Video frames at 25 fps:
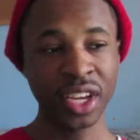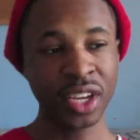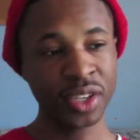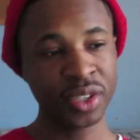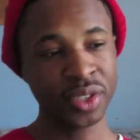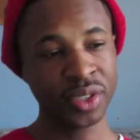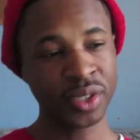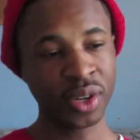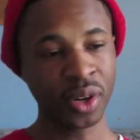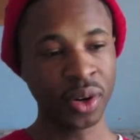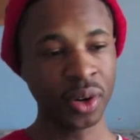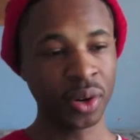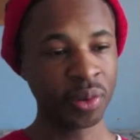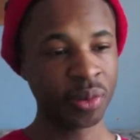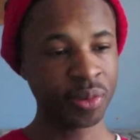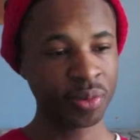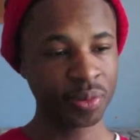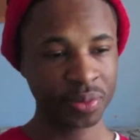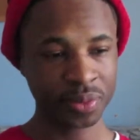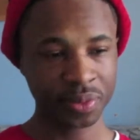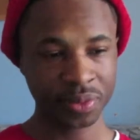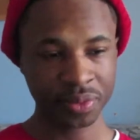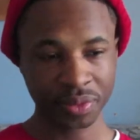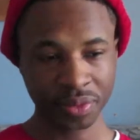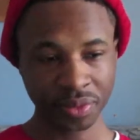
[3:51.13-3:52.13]
So
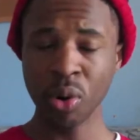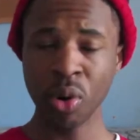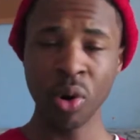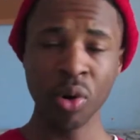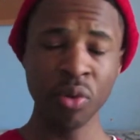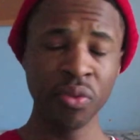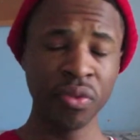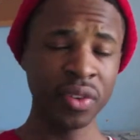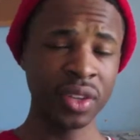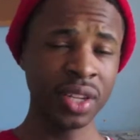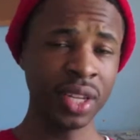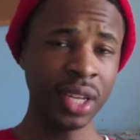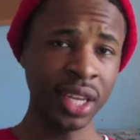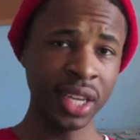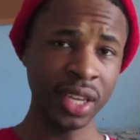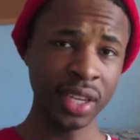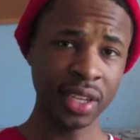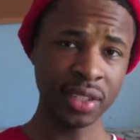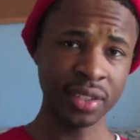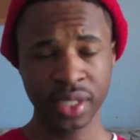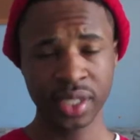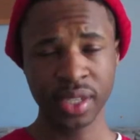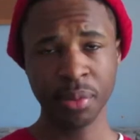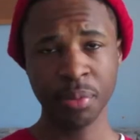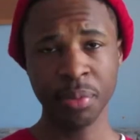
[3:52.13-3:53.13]
hopefully
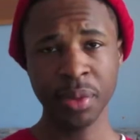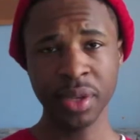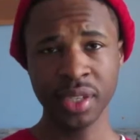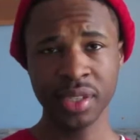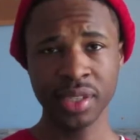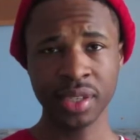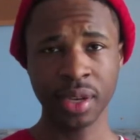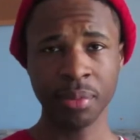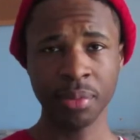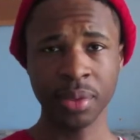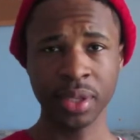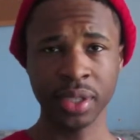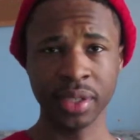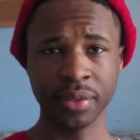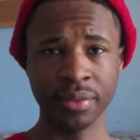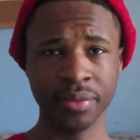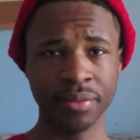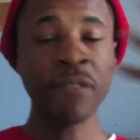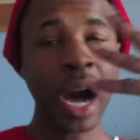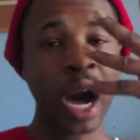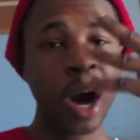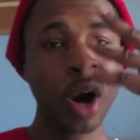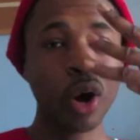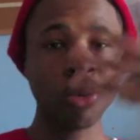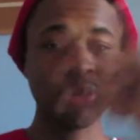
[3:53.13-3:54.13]
this could be something.
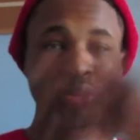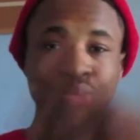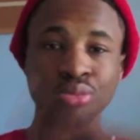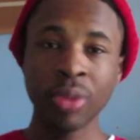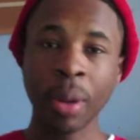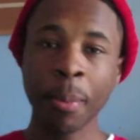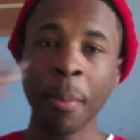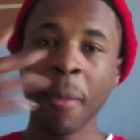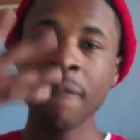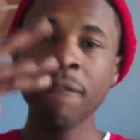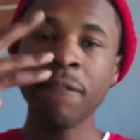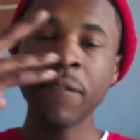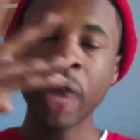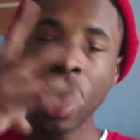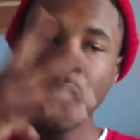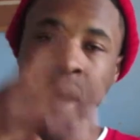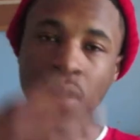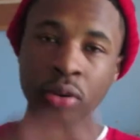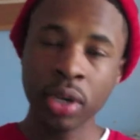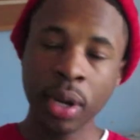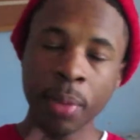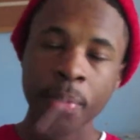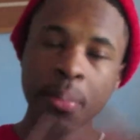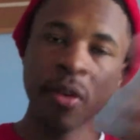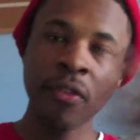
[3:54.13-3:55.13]

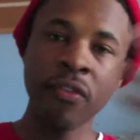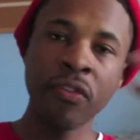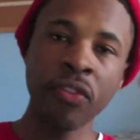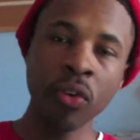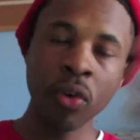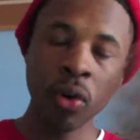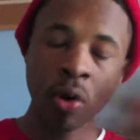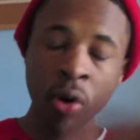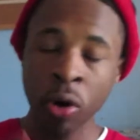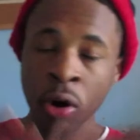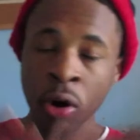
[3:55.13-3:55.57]
Number 4